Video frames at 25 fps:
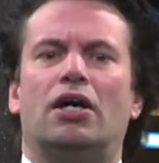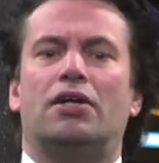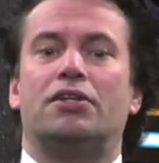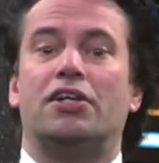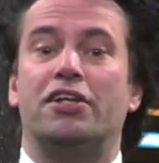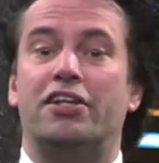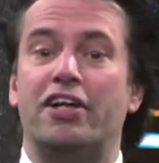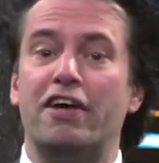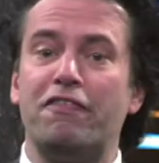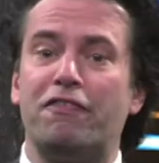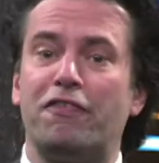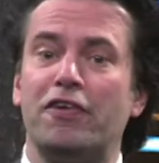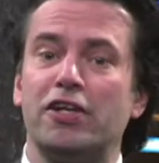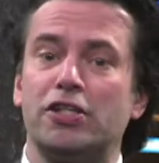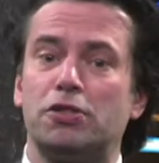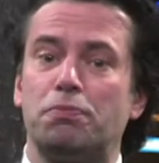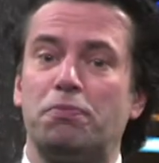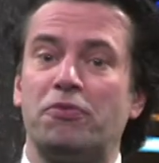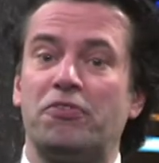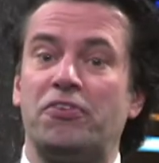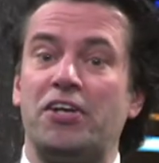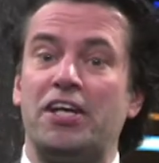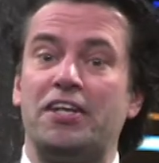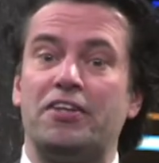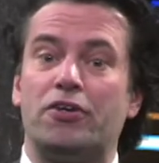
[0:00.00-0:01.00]
The difference
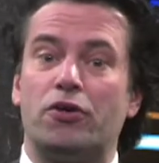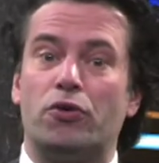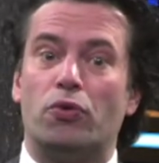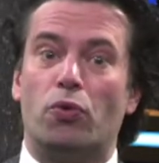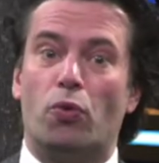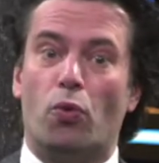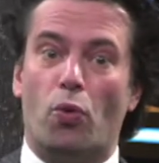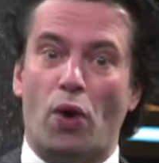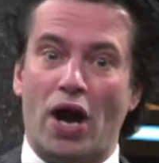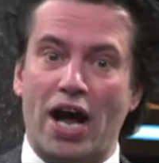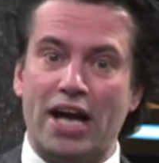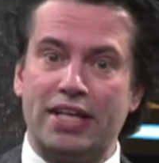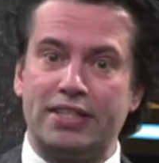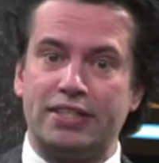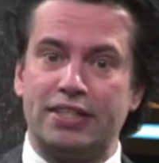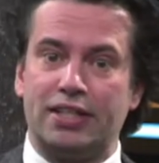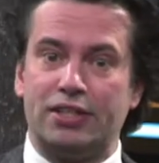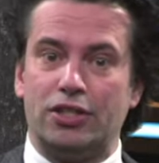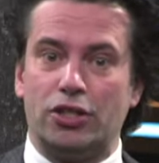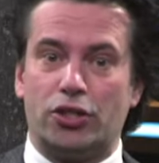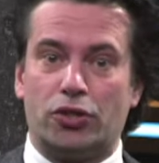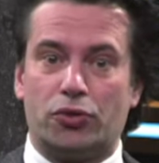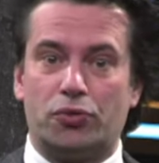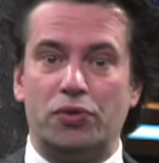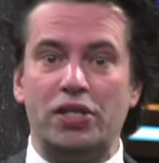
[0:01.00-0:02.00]
between the red and
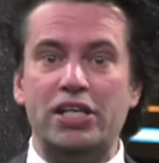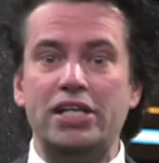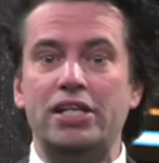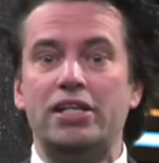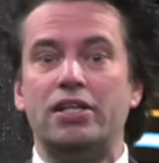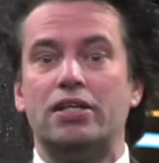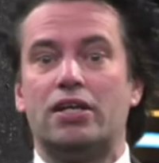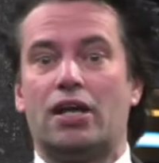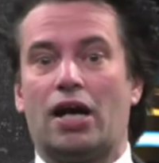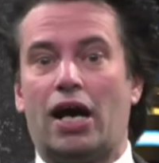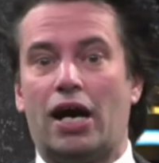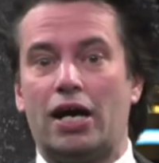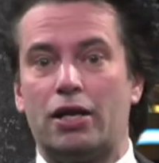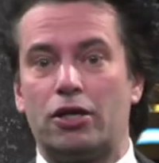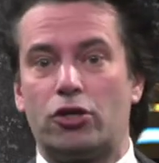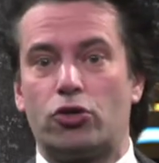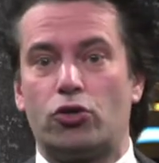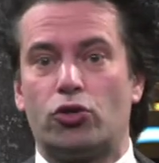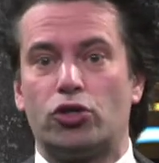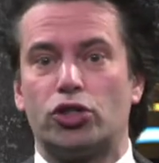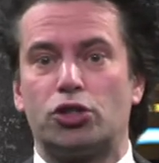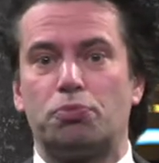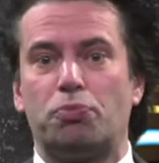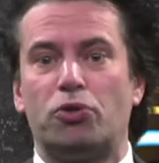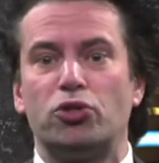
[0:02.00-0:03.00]
the green line
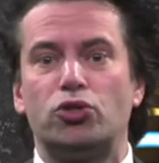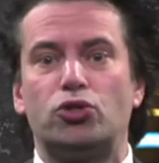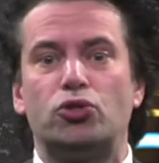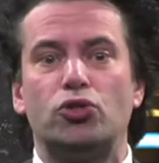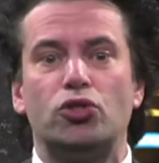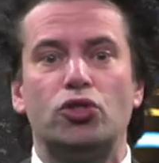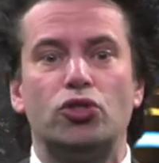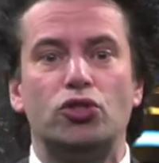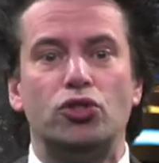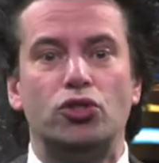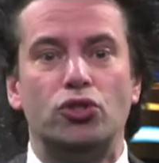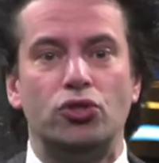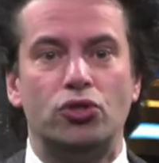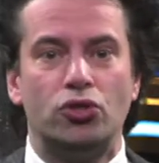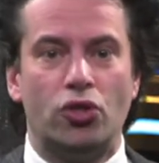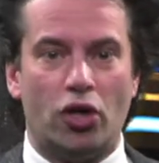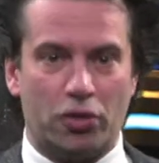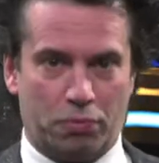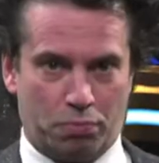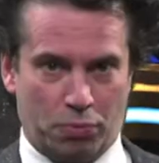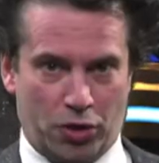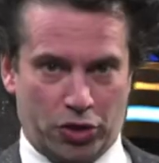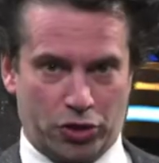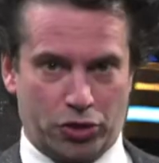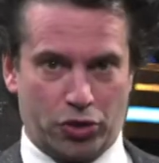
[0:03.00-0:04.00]
corresponds to the
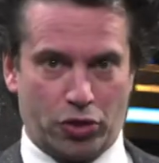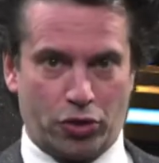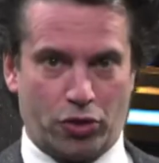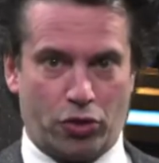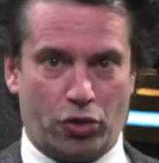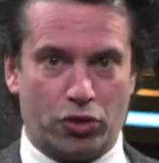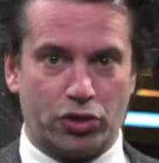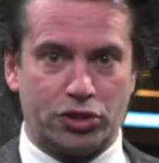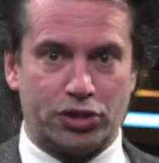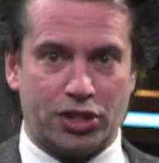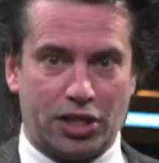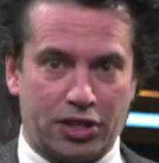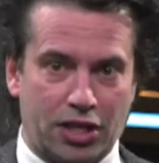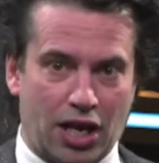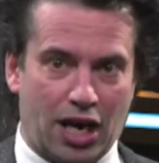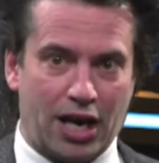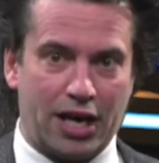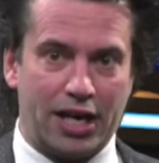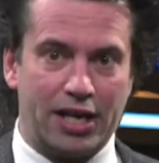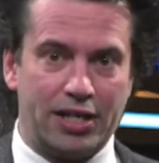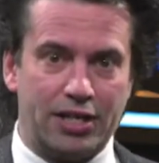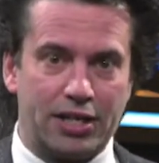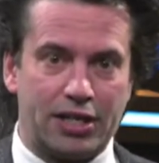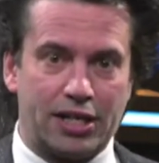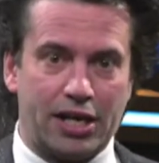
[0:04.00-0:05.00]
non-modular cost and are
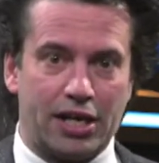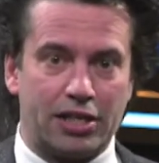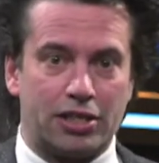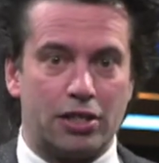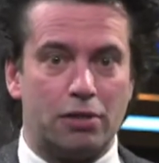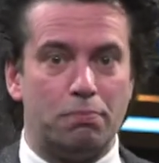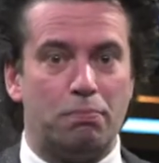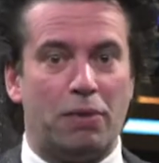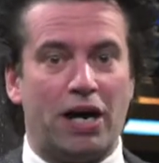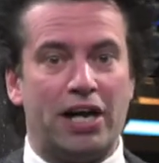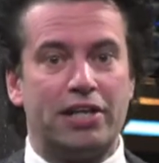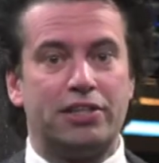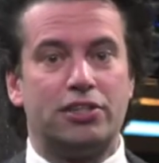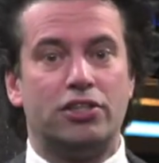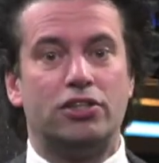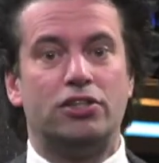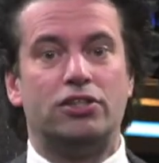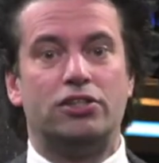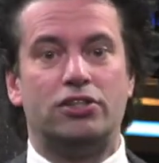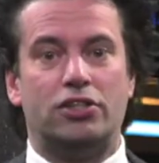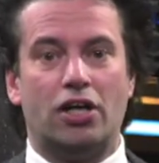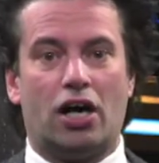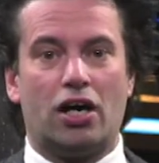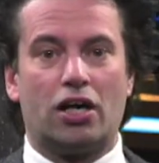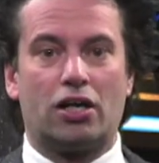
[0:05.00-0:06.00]
indicated by the
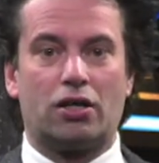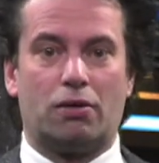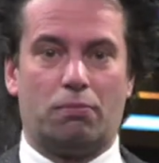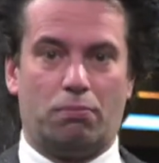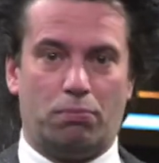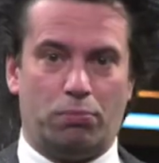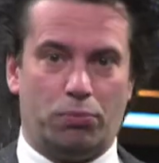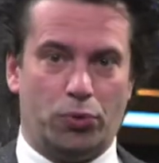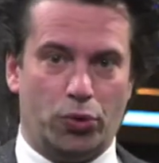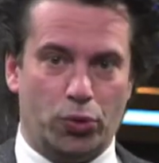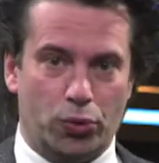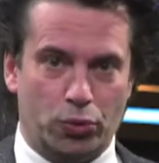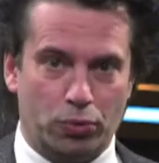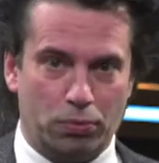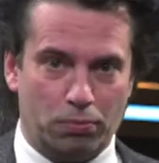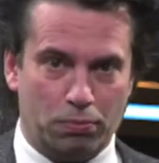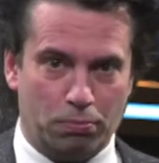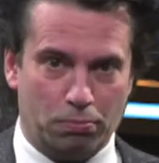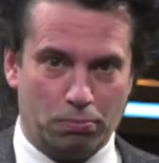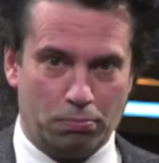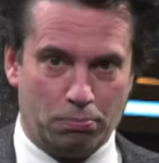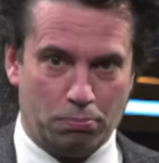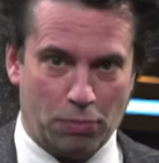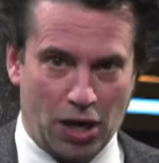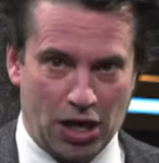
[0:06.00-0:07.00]
dark blue
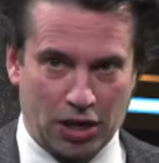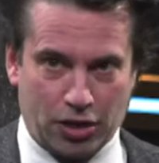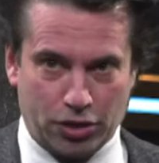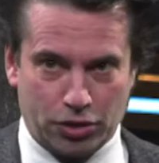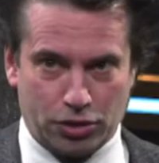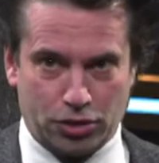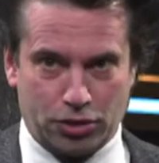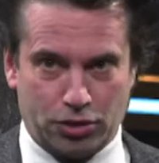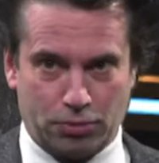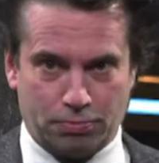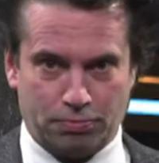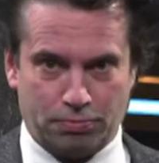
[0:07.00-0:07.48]
markers.